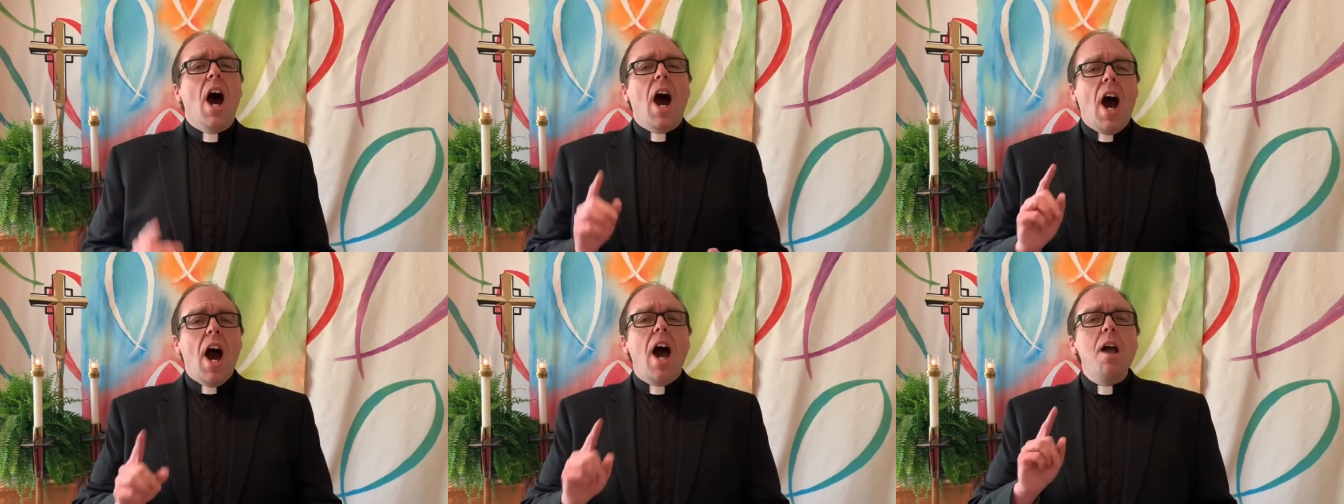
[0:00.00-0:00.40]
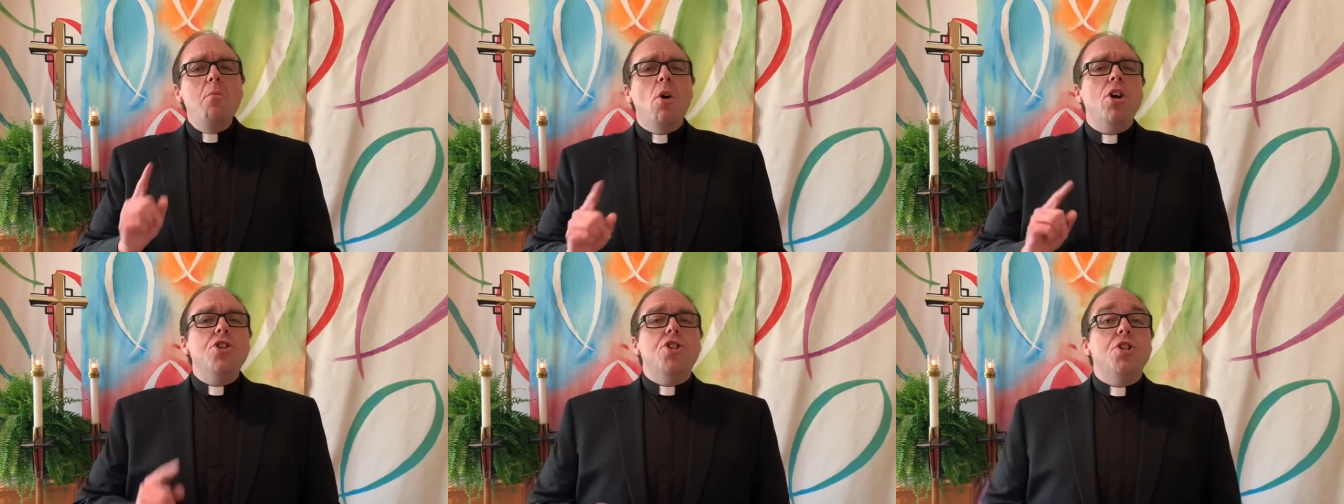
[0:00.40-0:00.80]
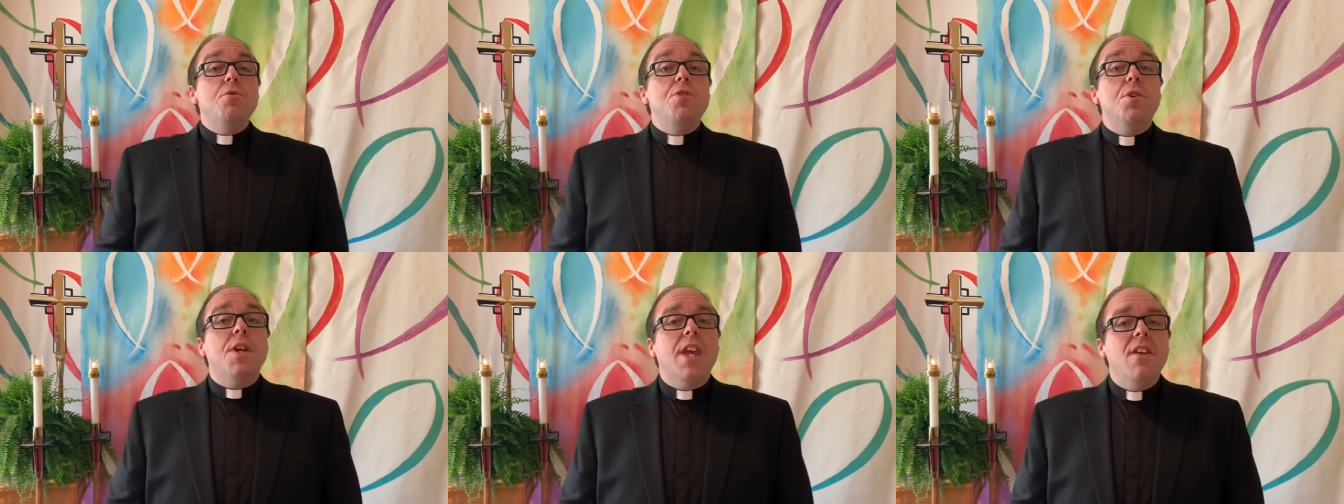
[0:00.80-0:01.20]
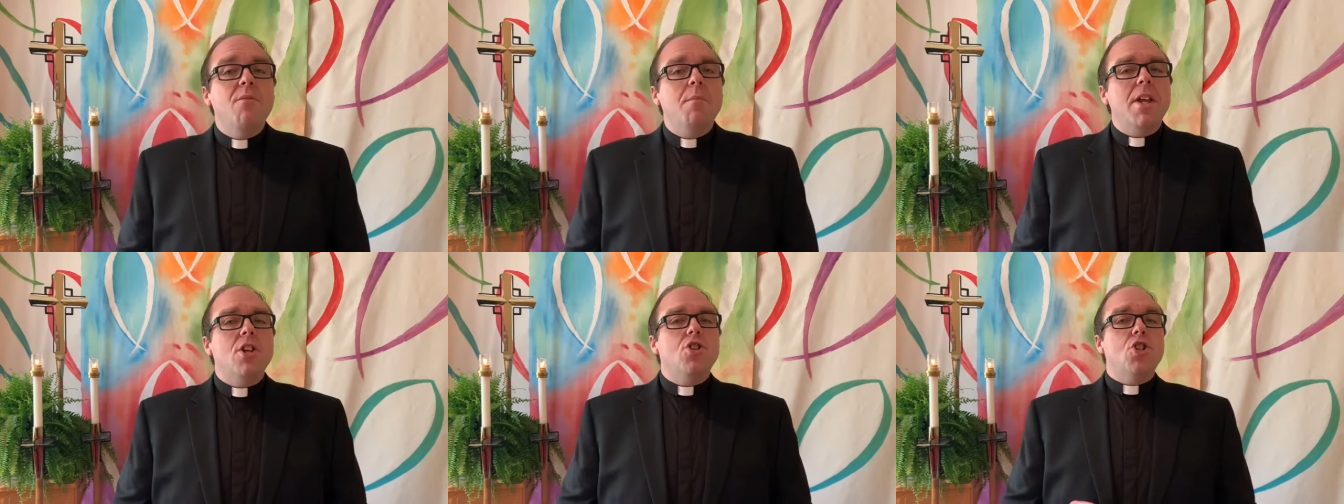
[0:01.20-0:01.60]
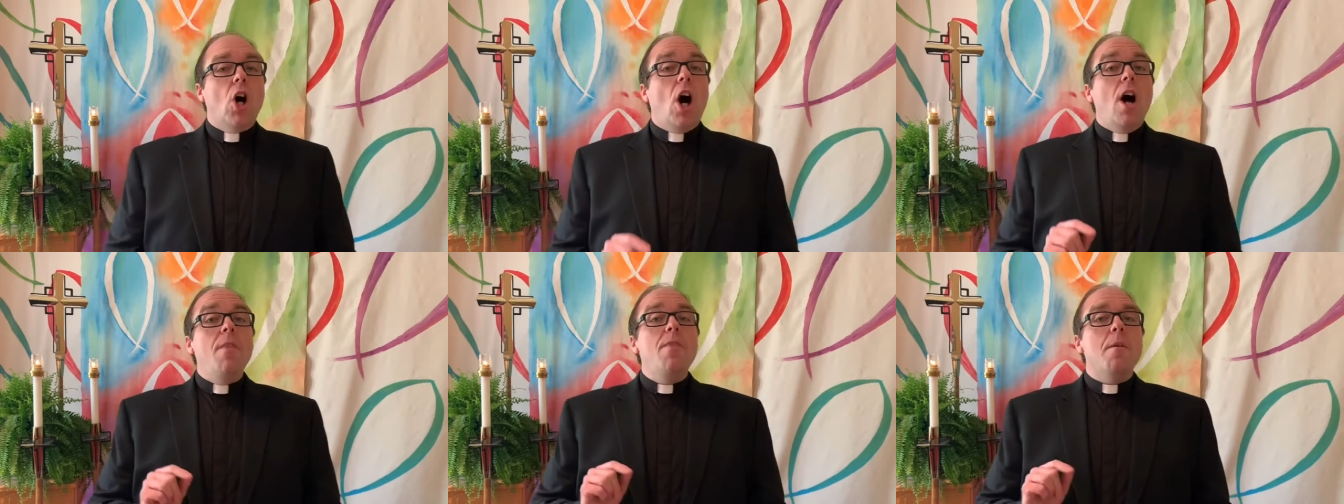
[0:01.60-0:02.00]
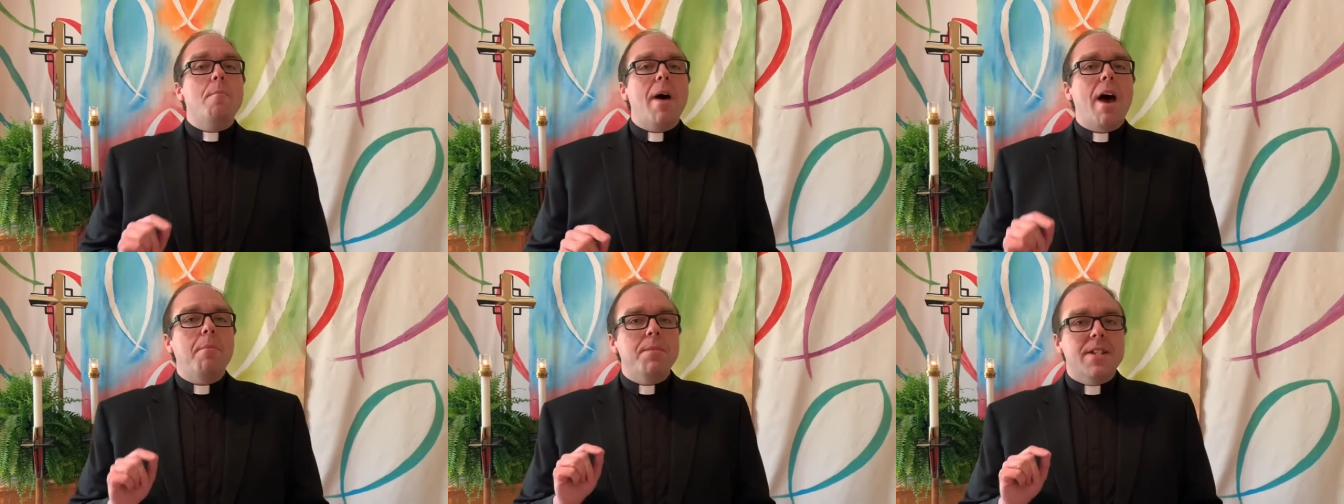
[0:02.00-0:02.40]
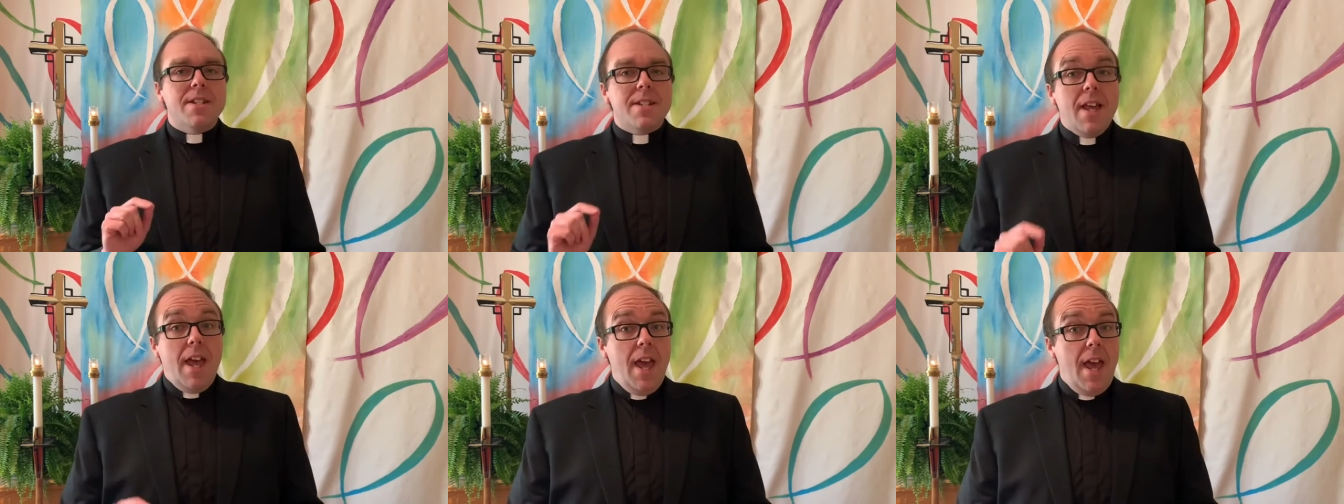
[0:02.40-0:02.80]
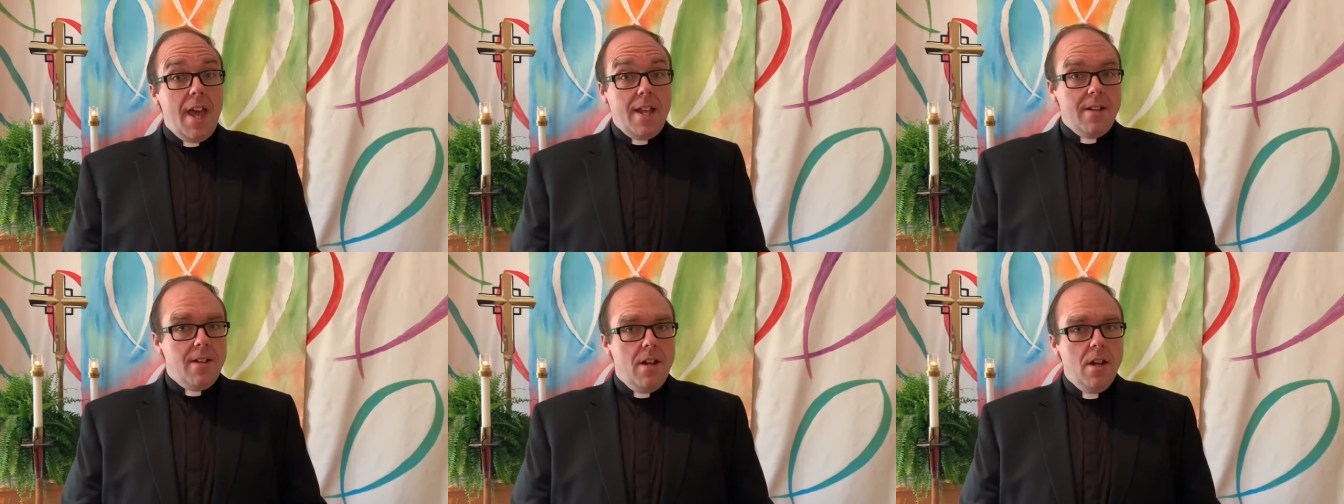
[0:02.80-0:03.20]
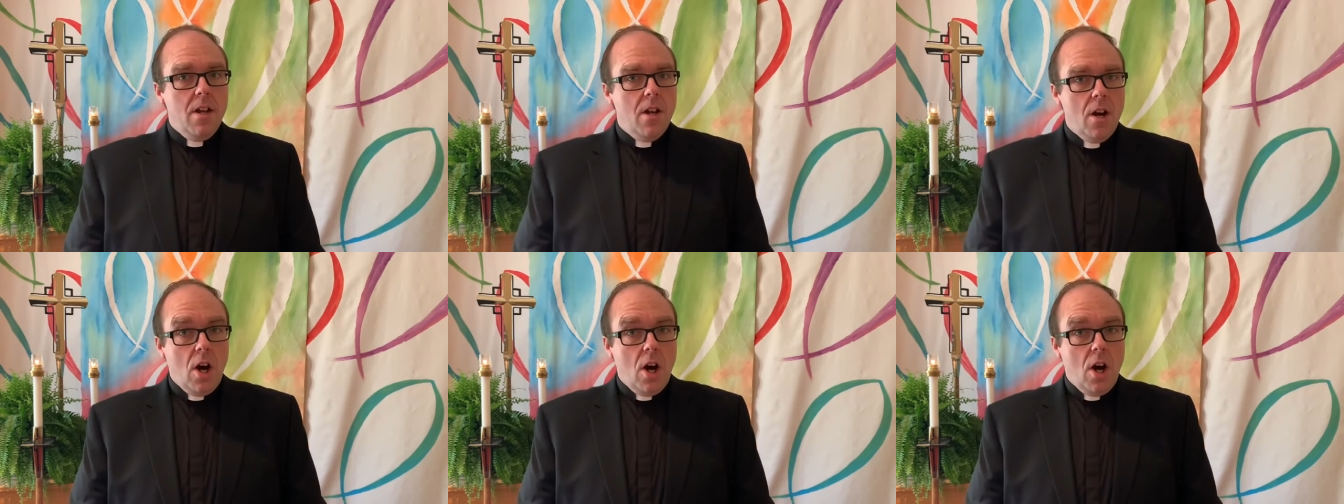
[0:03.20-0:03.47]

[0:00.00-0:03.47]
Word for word: I want you to give me John the Baptist's head